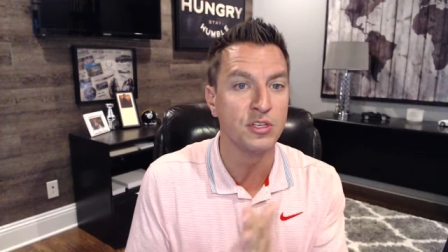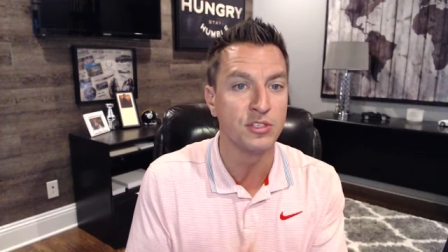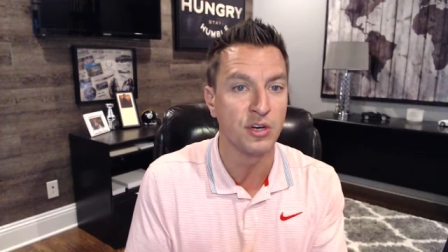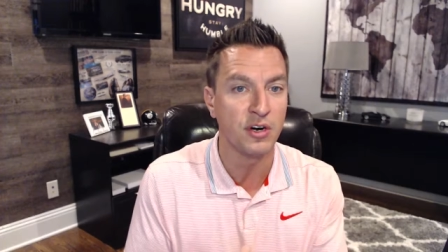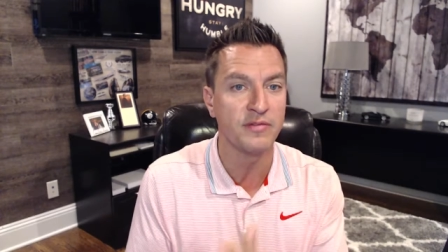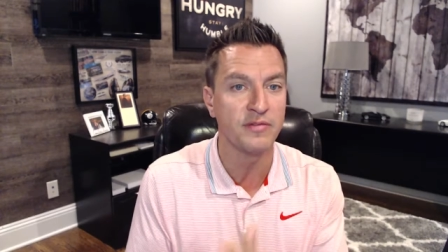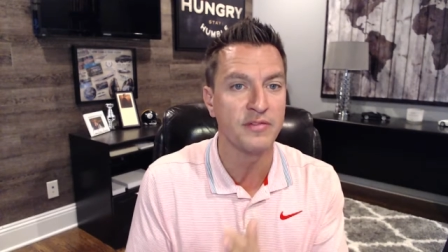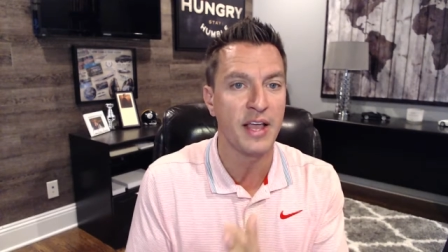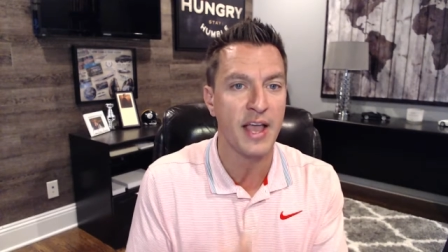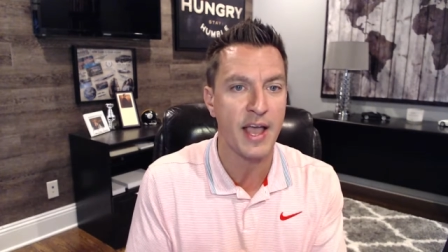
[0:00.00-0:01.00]

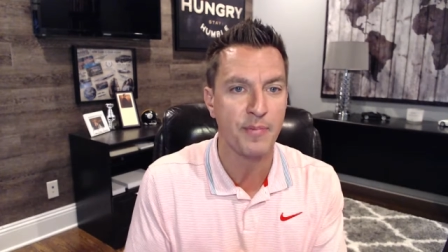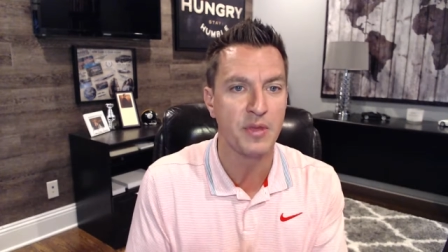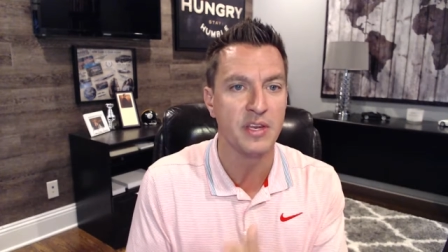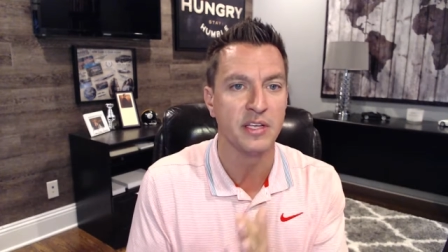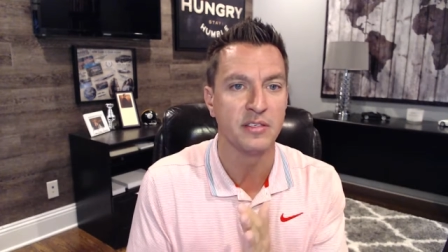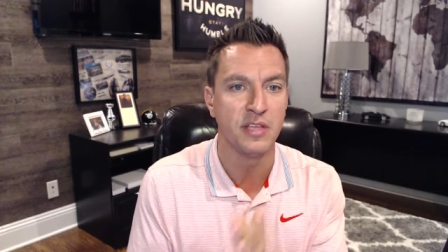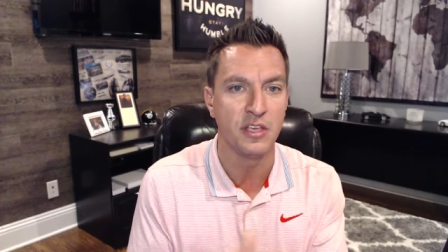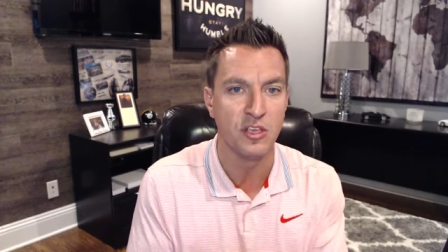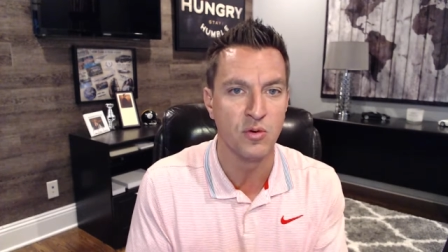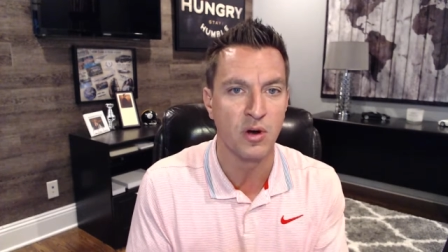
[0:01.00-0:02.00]
deserve the happiness
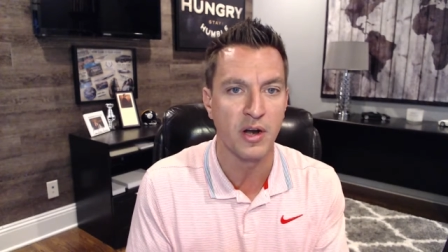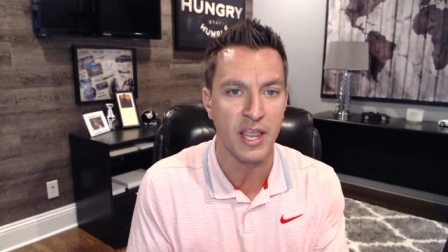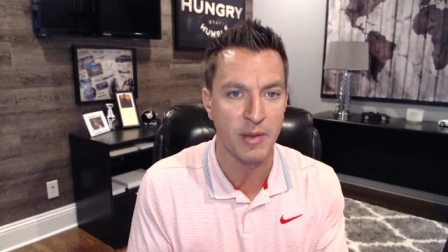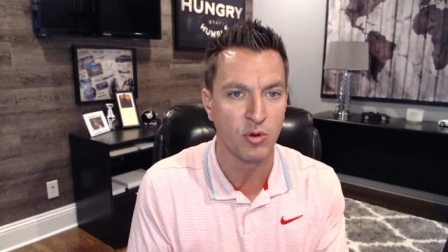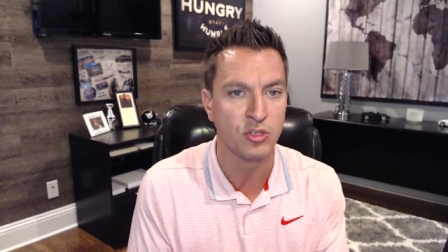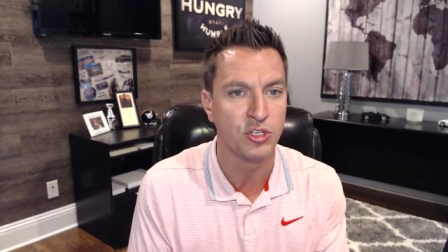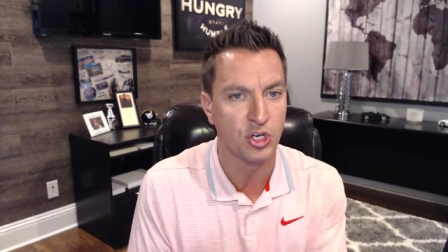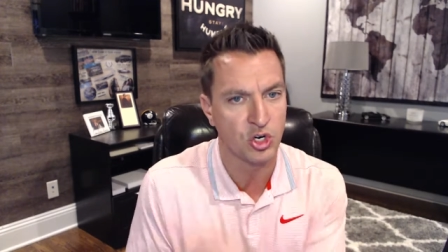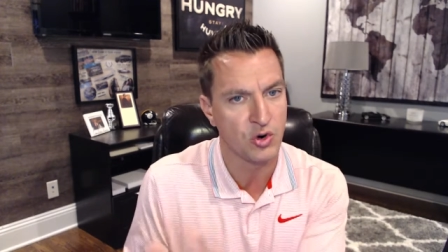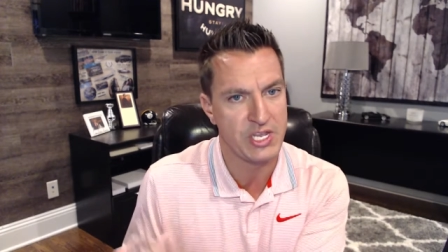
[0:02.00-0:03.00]
that you are able to
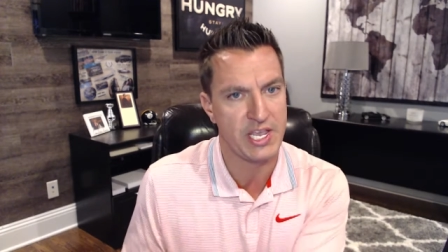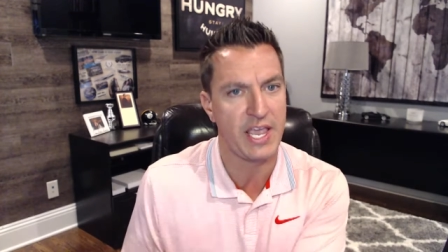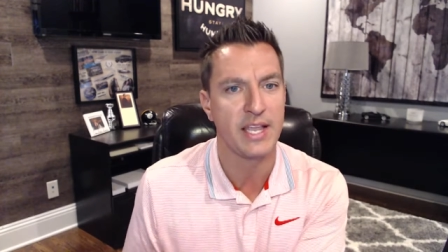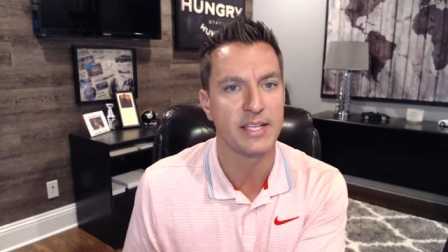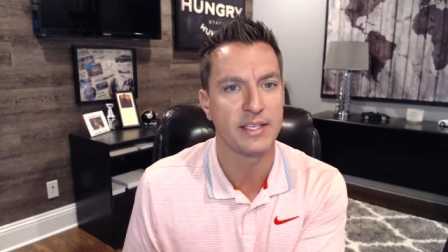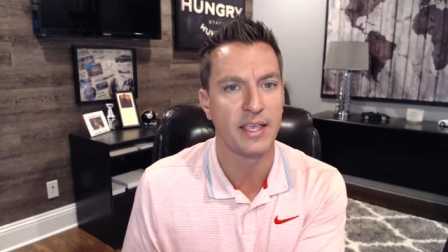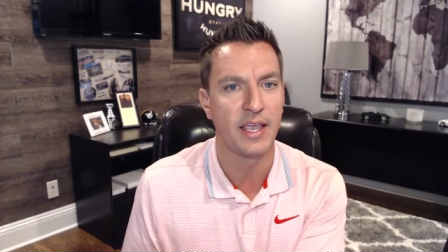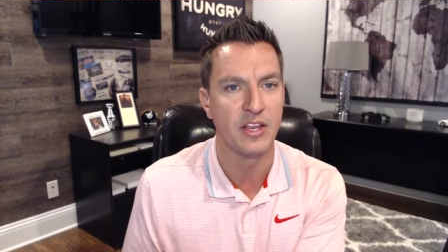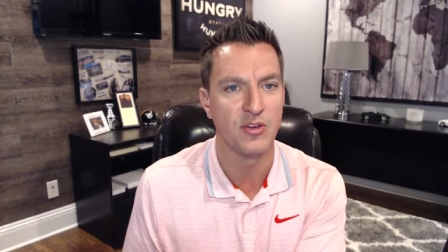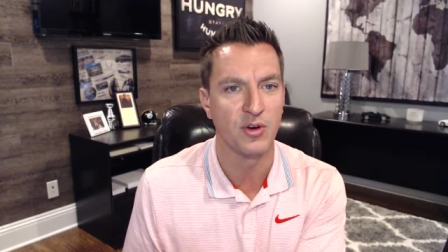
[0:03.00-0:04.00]
create
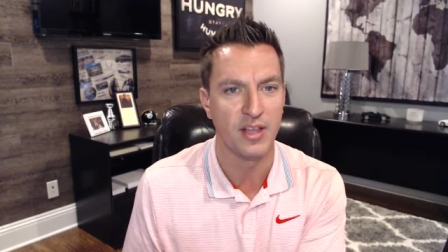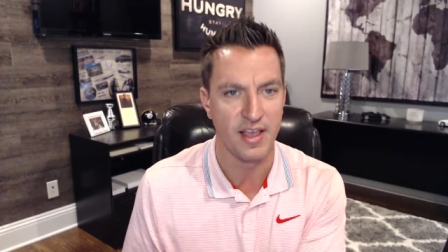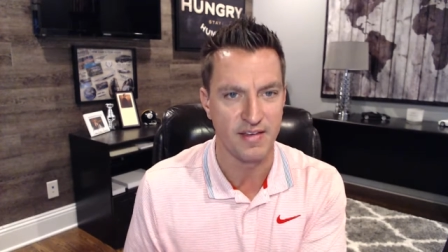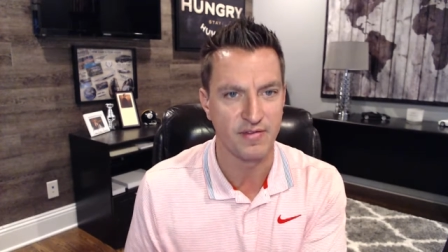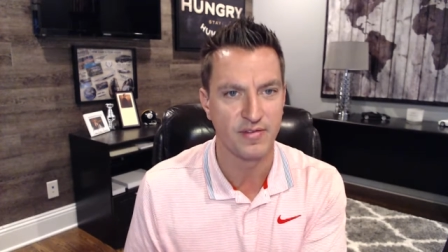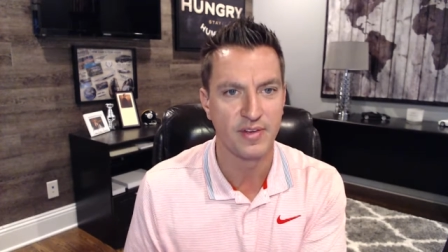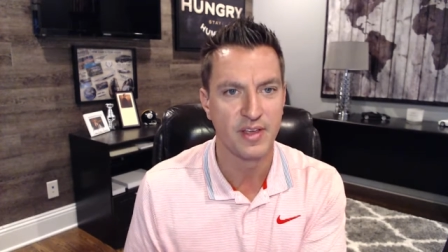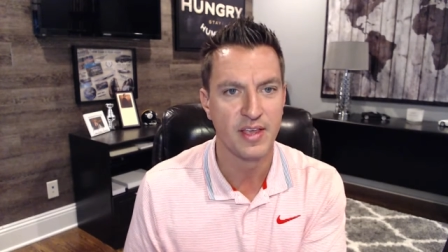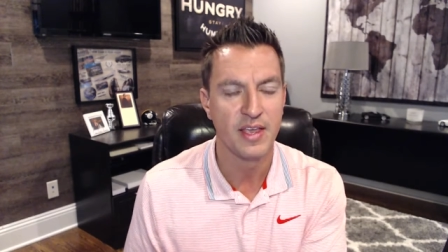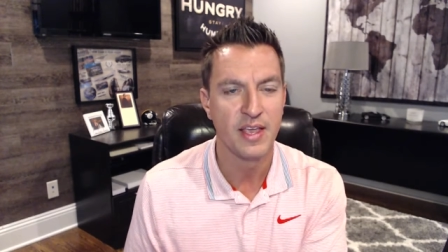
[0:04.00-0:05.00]
in your life
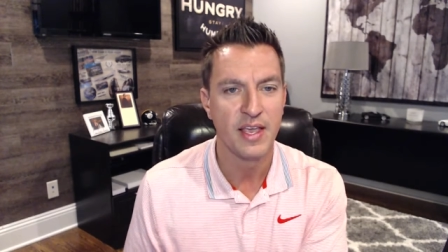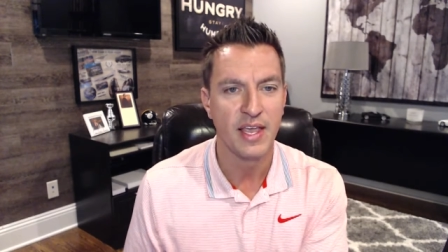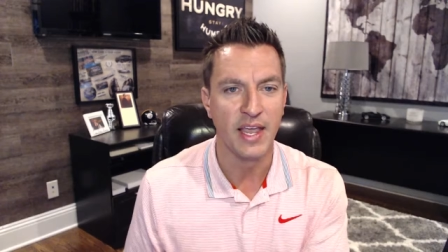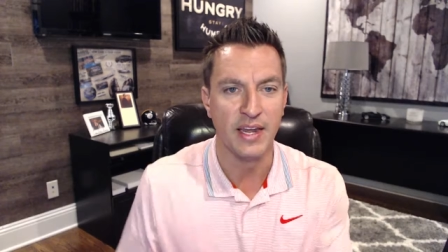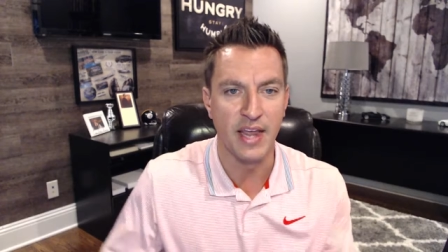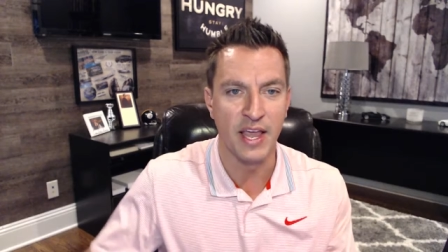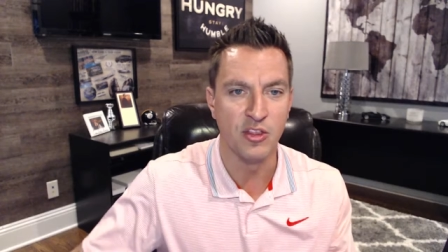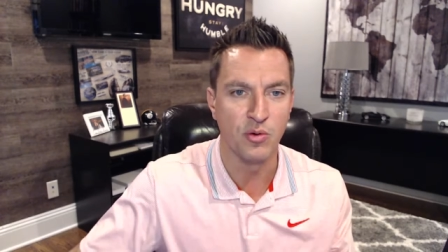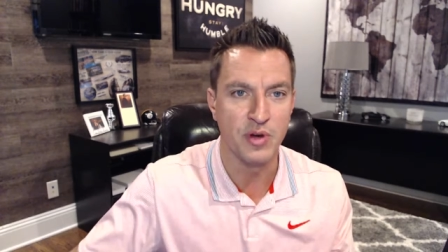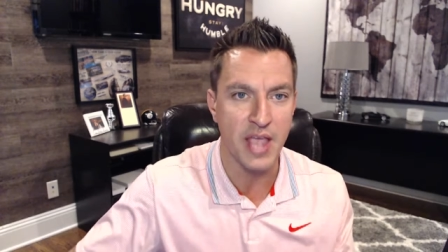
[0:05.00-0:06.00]
and
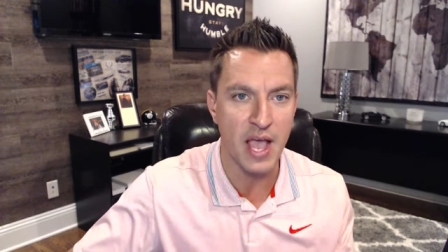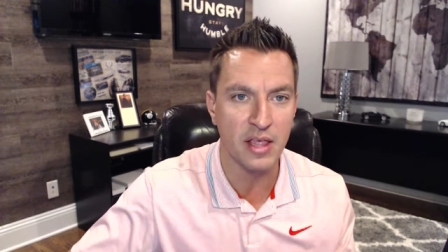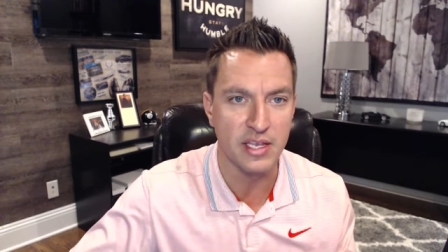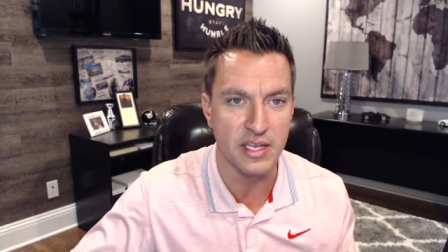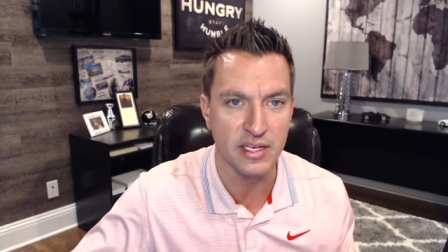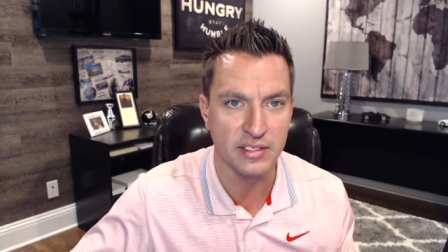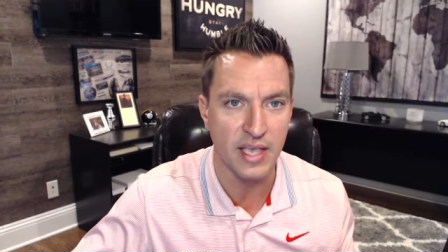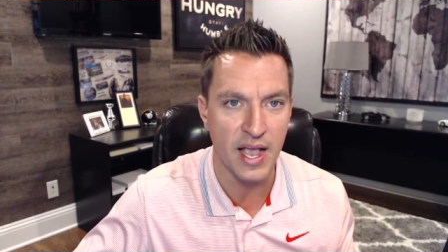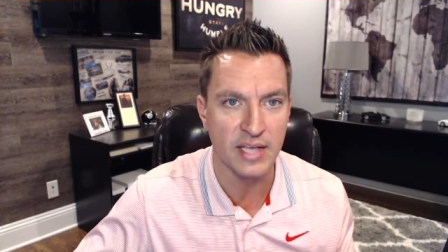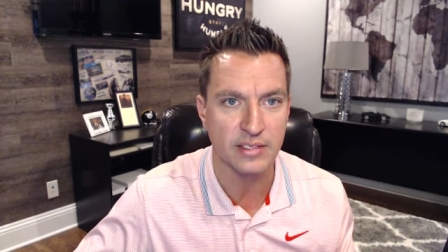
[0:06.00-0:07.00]
and the reality is
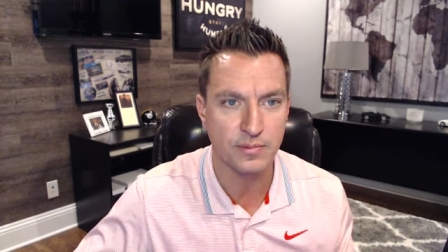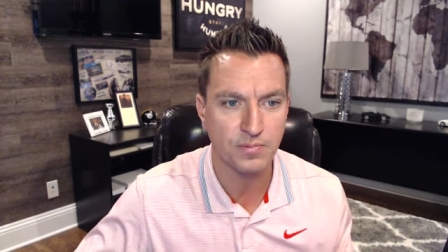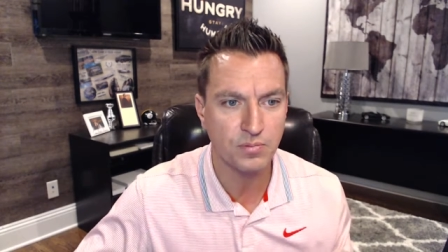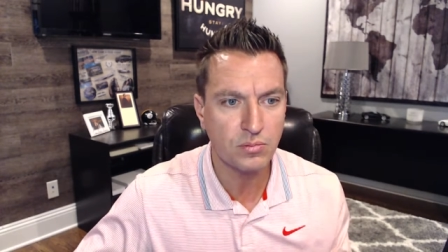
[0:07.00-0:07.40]
guys